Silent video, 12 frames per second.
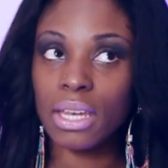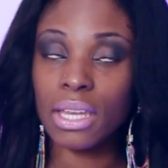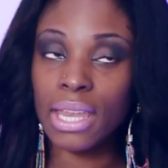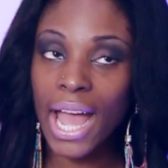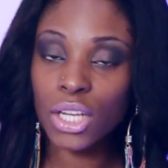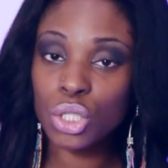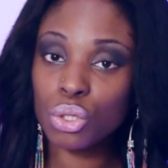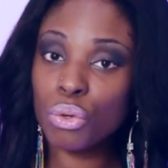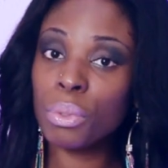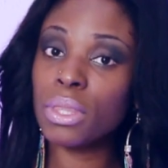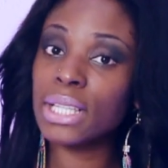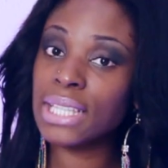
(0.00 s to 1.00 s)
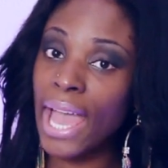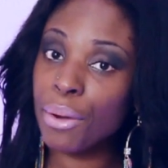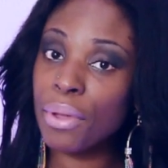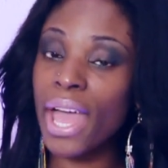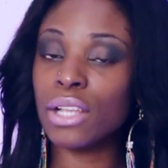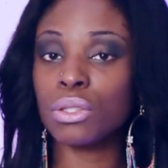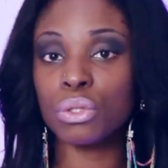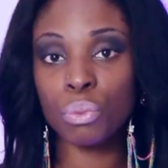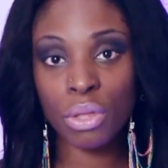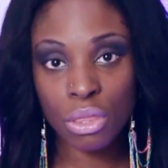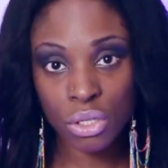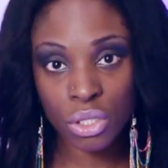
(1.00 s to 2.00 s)
Not sure what the title has to do
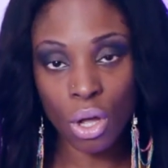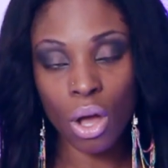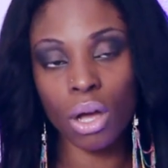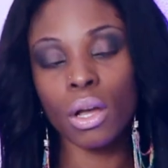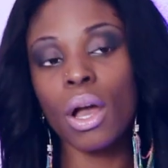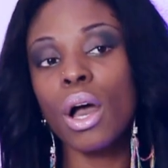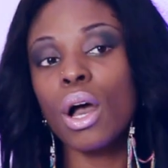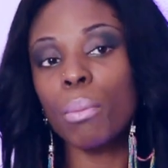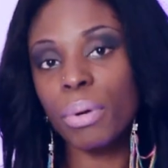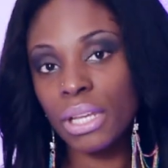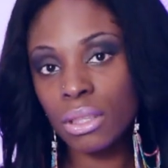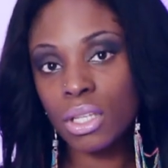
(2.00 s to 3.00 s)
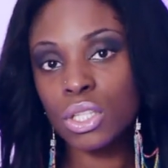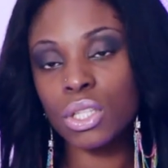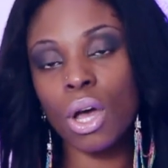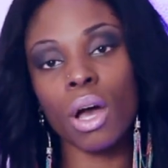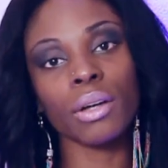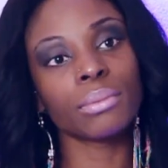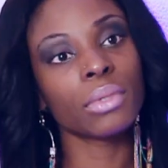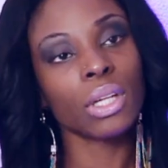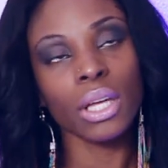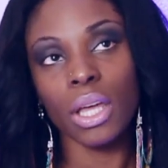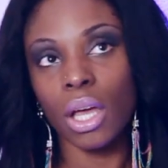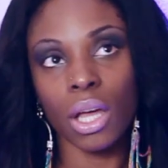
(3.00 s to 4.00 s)
with the song, but in this song,
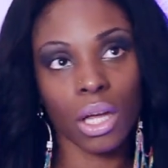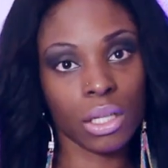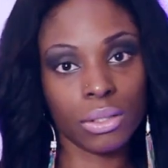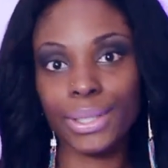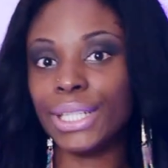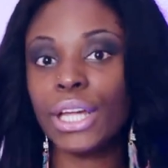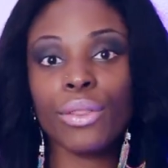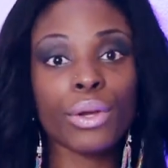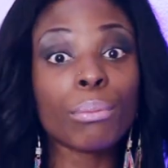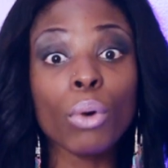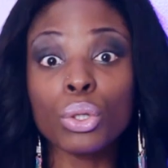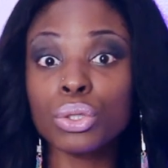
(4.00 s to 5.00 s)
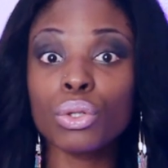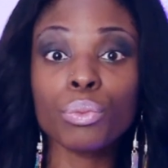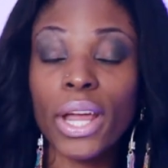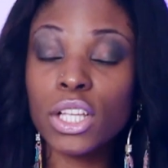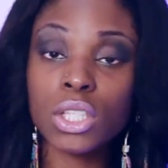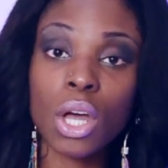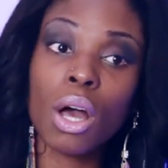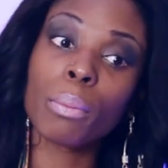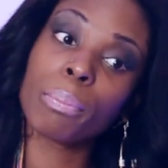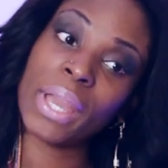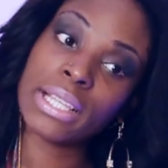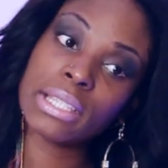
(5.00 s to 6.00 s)
another emotional rap
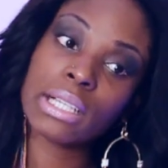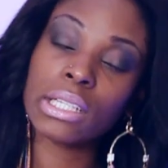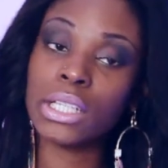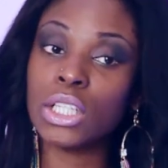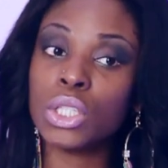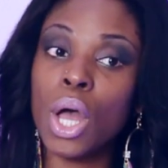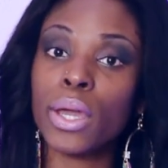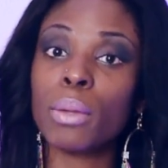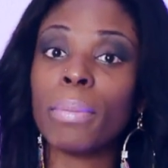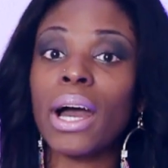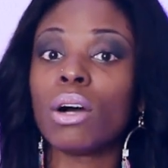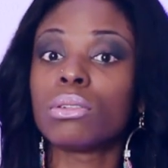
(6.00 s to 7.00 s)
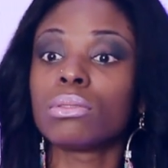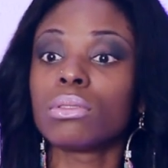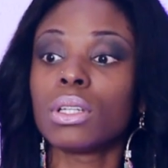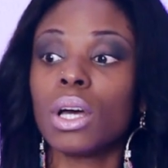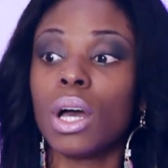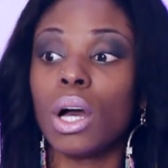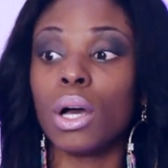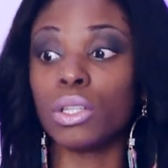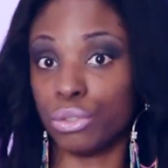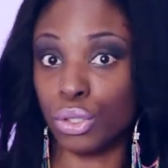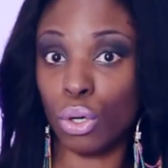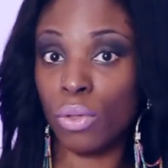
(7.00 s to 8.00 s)
song, basically he's talking about
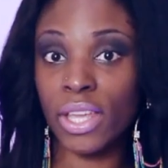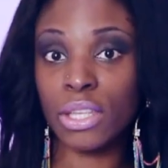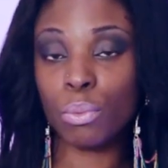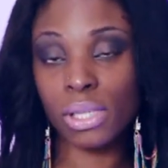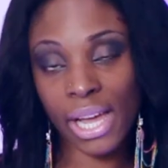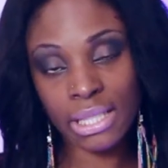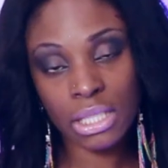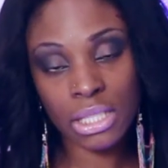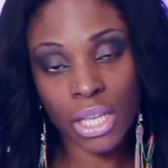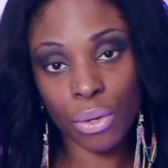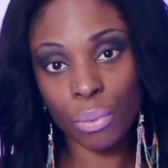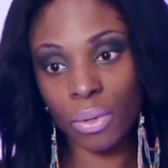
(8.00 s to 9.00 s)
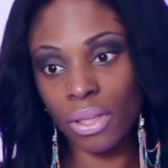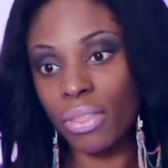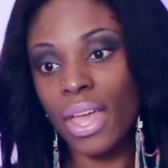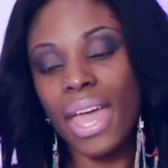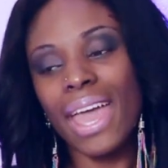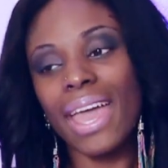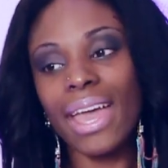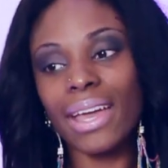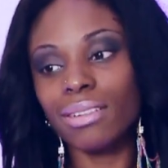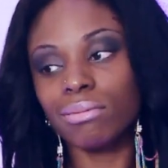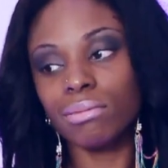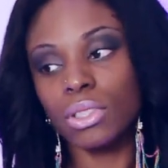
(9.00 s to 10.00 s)
a girl that he would like to settle with
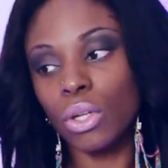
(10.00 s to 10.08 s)
and,